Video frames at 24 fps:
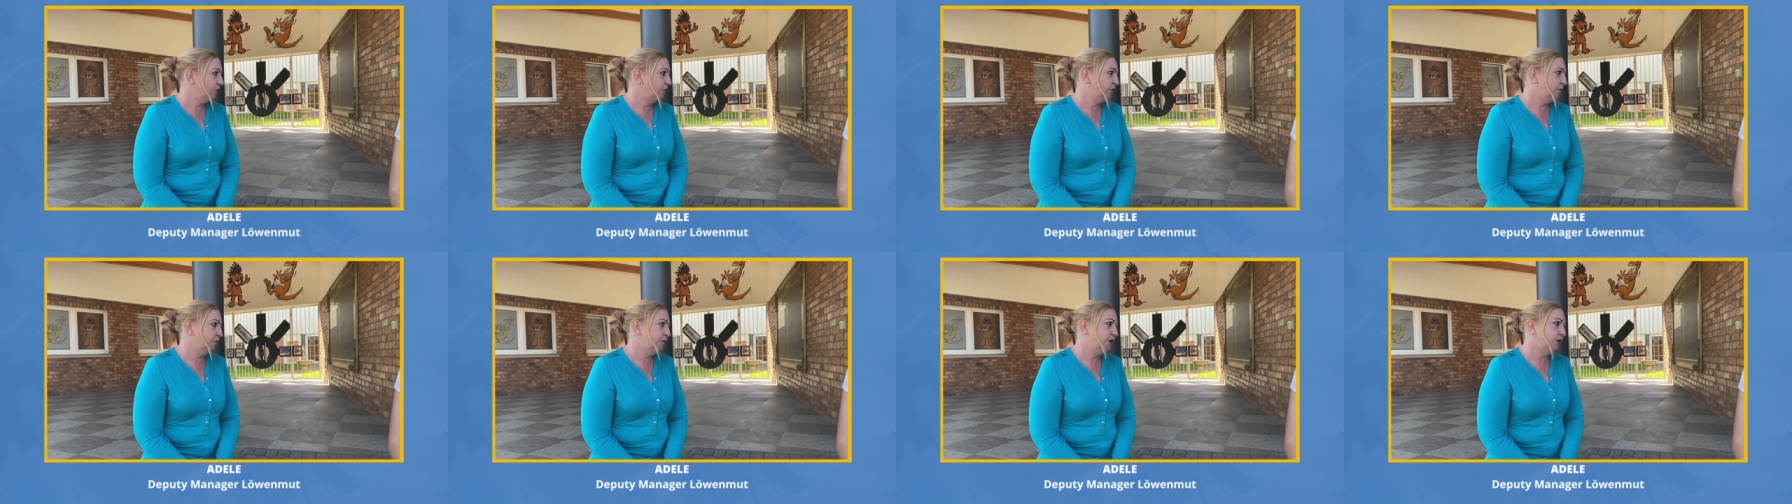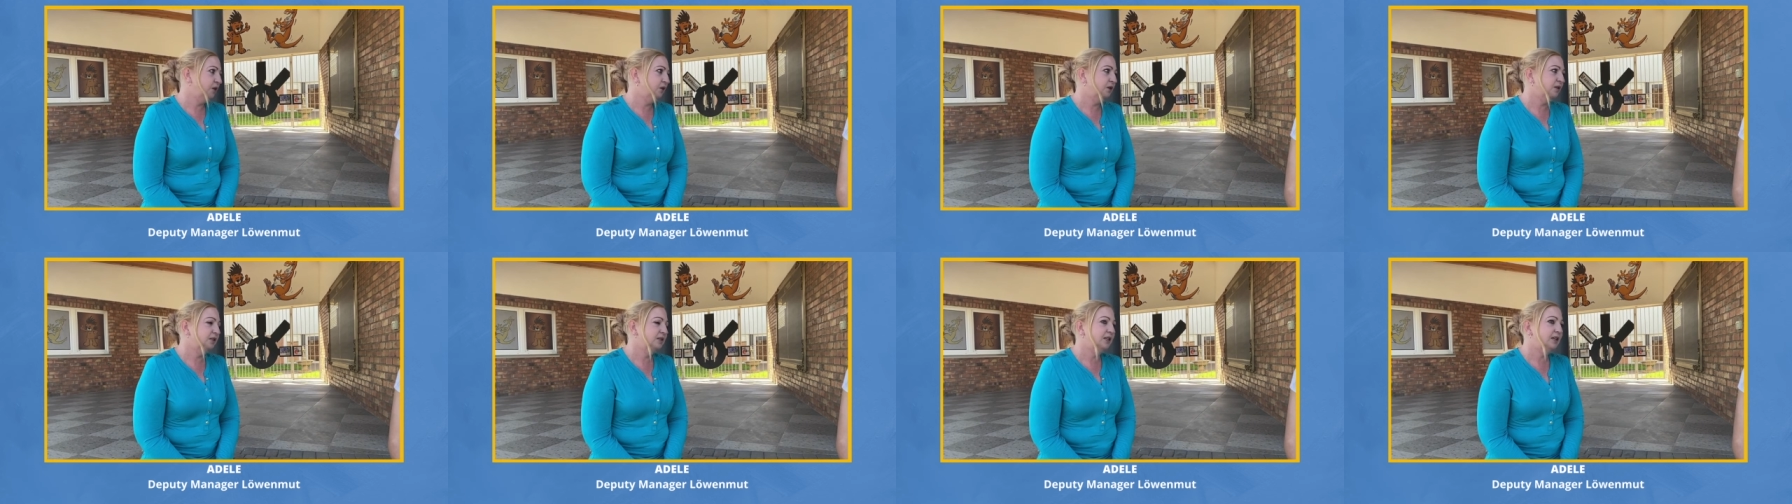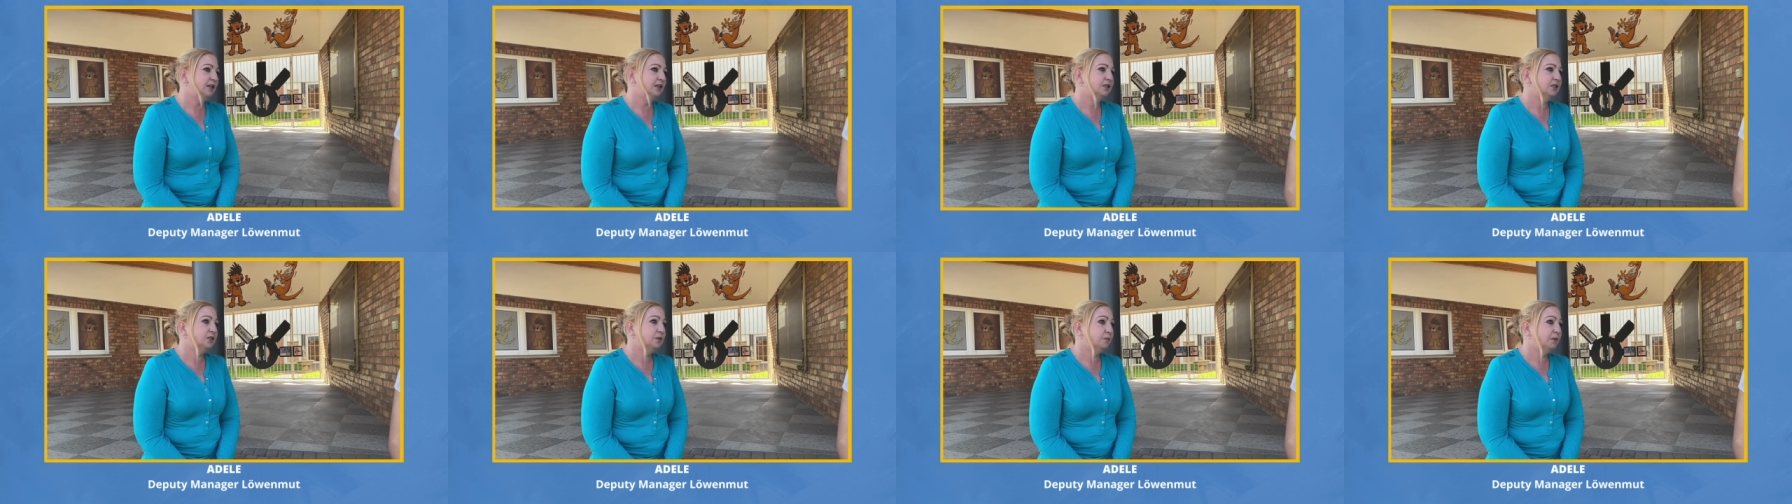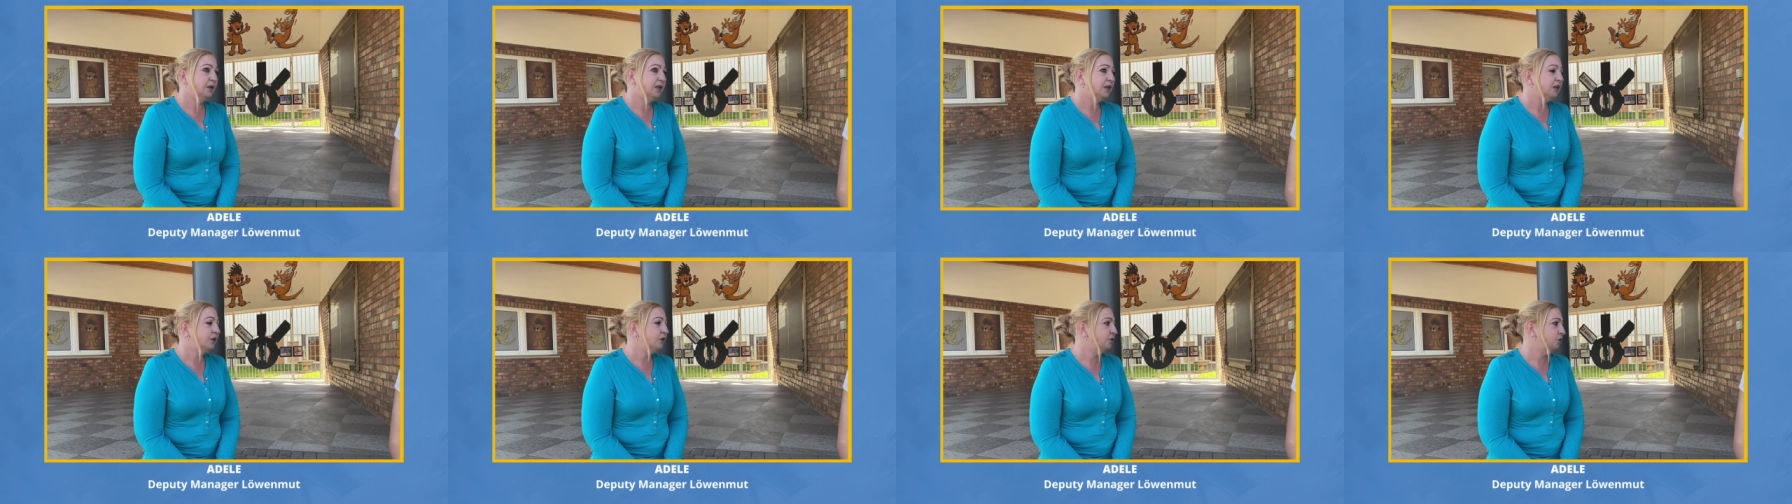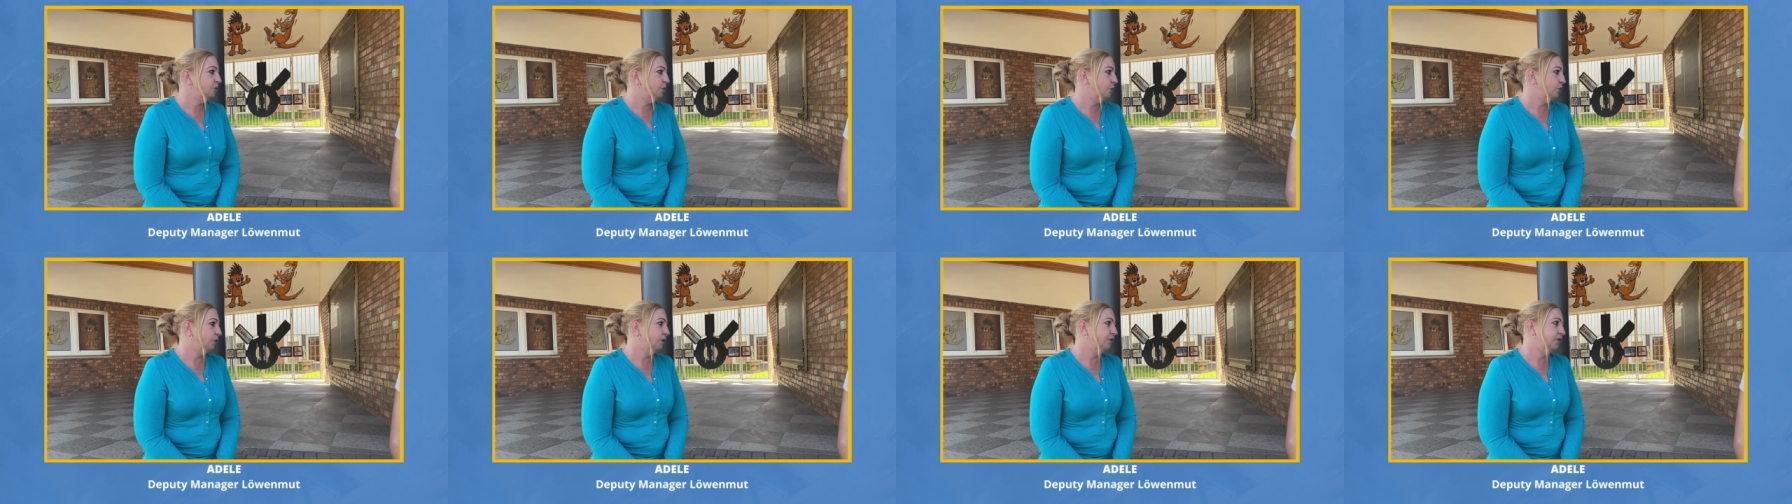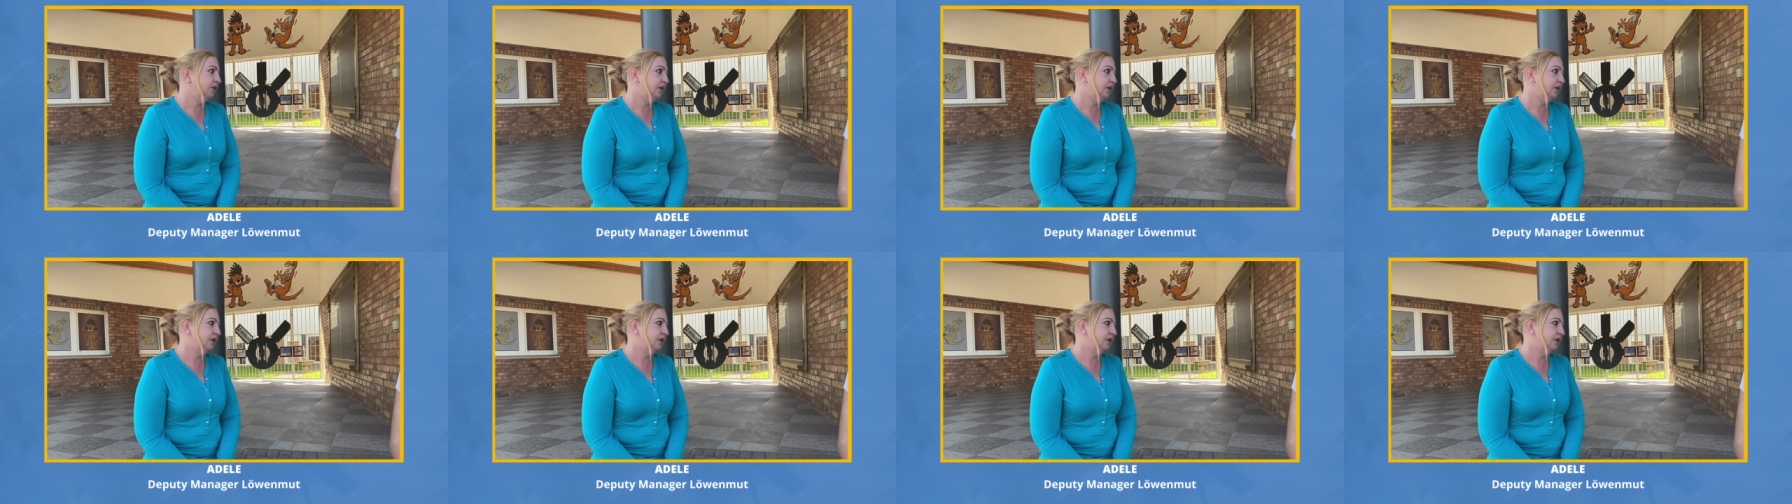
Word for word: to community and speaking to all